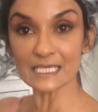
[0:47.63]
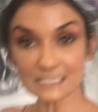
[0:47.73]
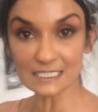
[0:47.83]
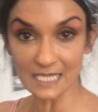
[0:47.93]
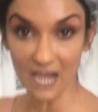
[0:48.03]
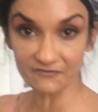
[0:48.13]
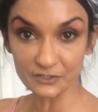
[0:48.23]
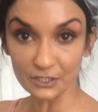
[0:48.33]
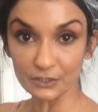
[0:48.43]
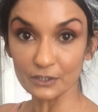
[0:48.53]
this is
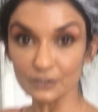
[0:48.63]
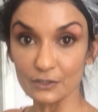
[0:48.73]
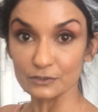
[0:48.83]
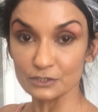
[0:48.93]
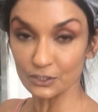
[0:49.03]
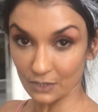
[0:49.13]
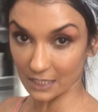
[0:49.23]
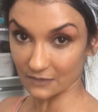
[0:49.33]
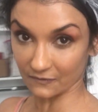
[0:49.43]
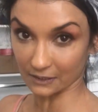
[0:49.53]
after two
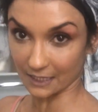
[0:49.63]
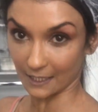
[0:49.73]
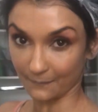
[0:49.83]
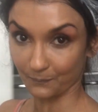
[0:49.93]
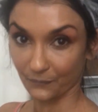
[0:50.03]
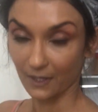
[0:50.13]
days of cleaning.